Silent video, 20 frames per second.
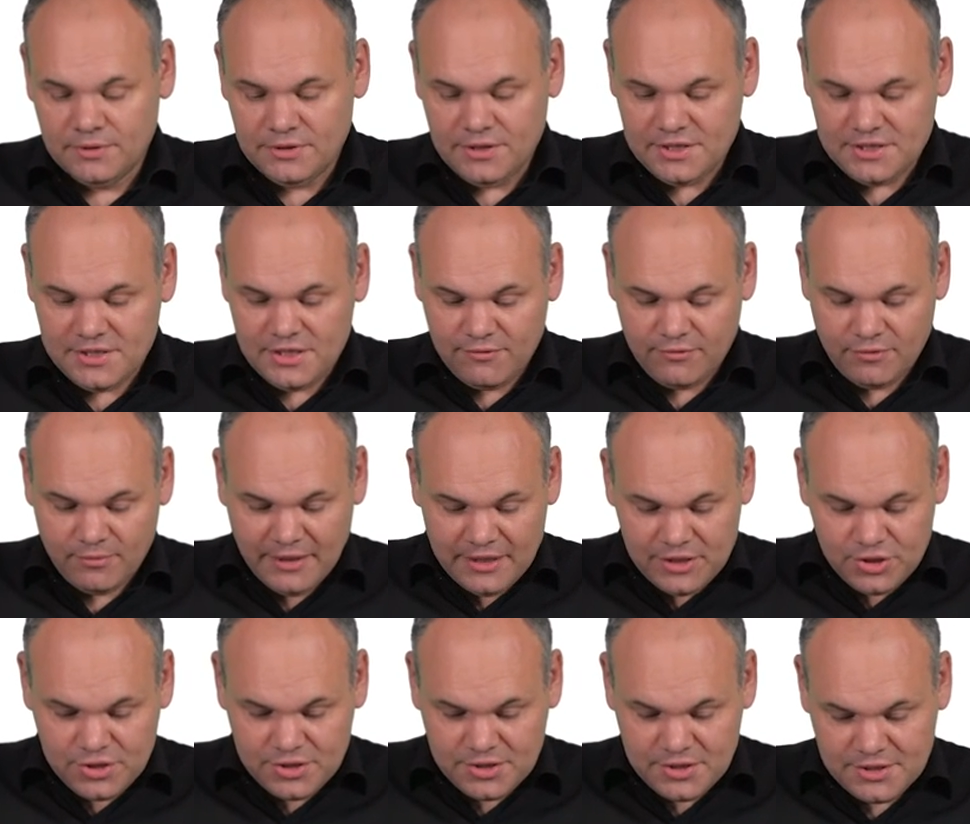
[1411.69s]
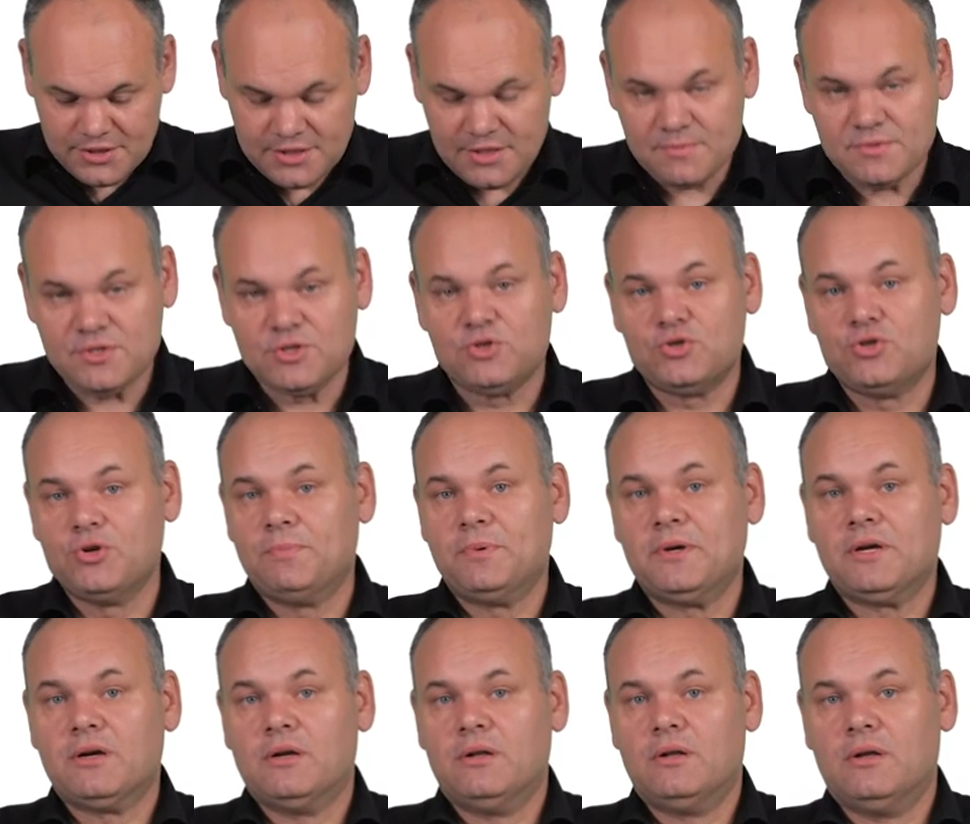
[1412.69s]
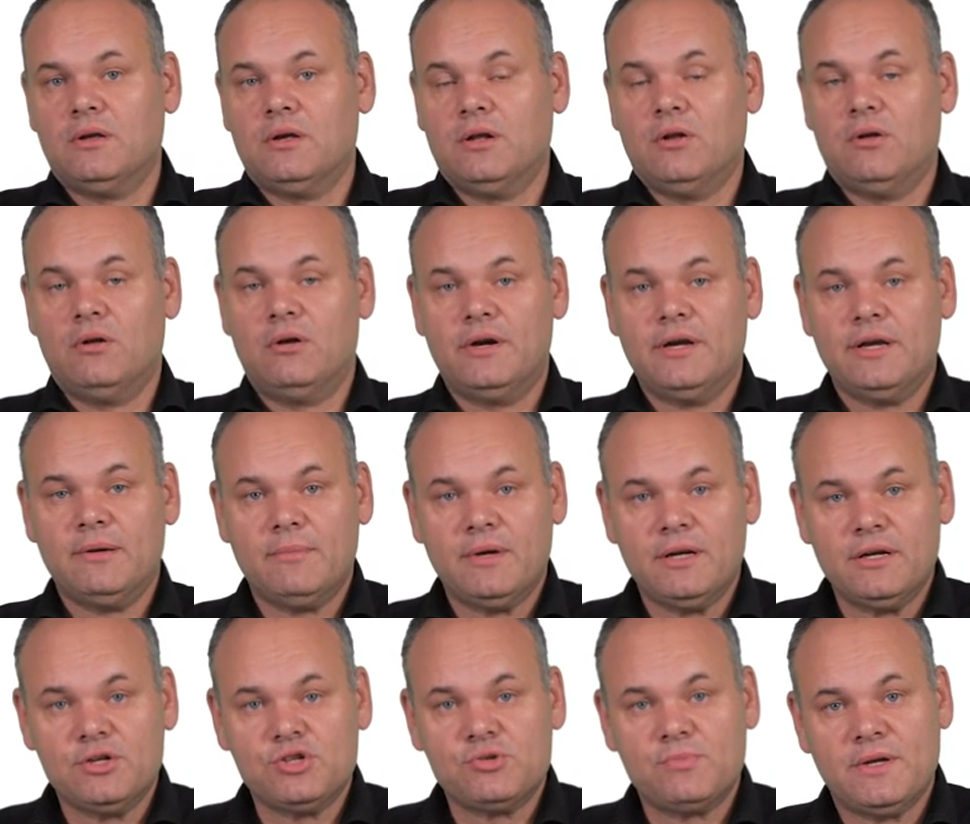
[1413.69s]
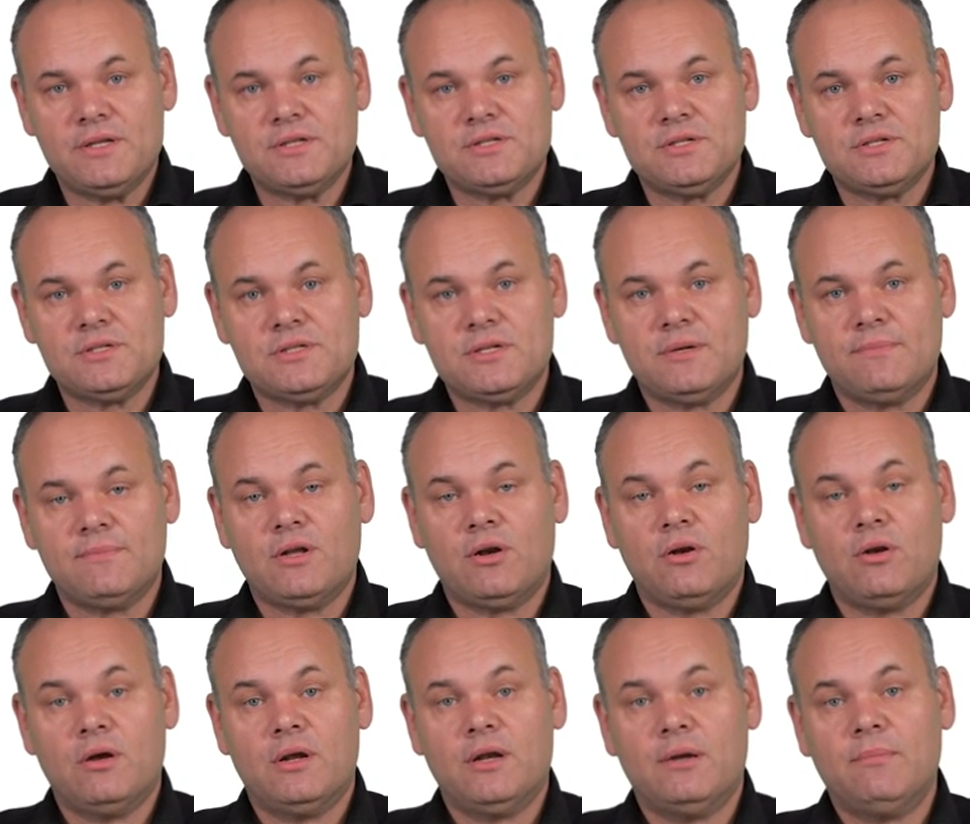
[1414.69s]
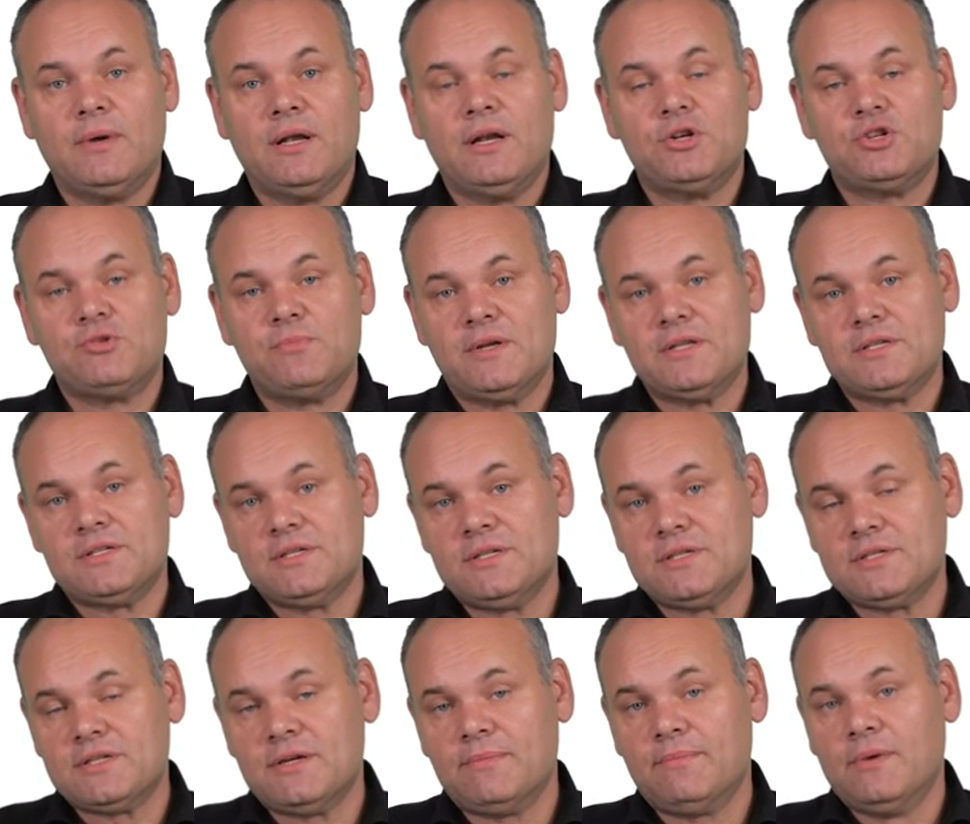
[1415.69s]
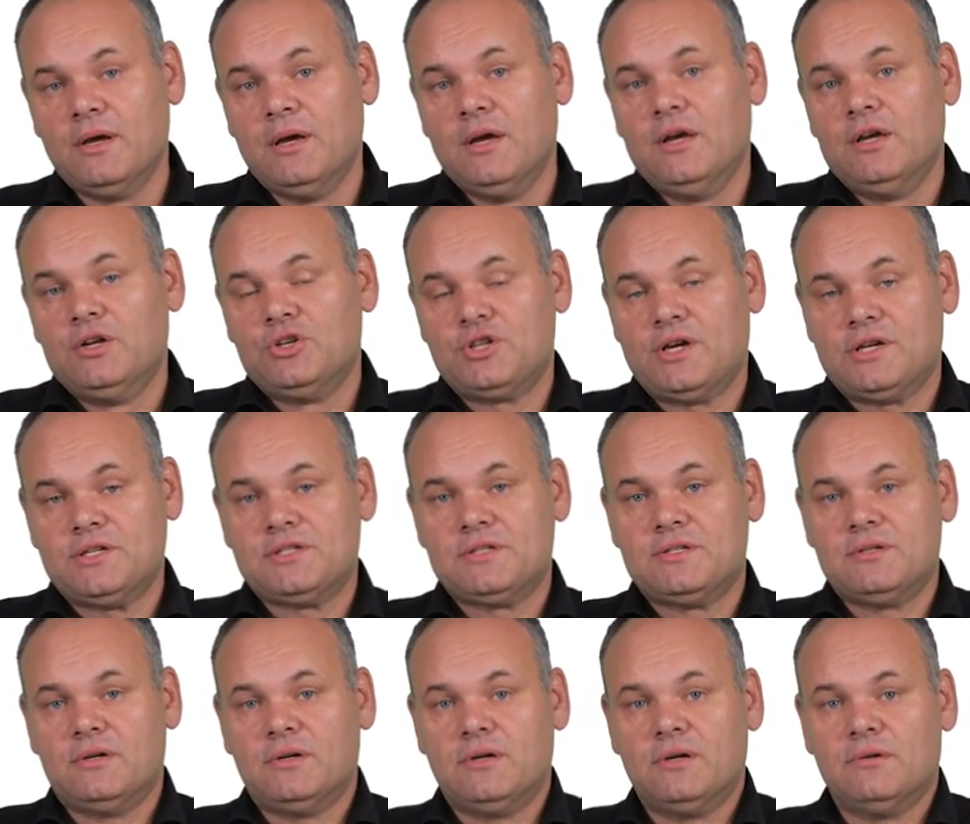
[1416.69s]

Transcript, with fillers: This information systems is typical a learning management system. The learning management system just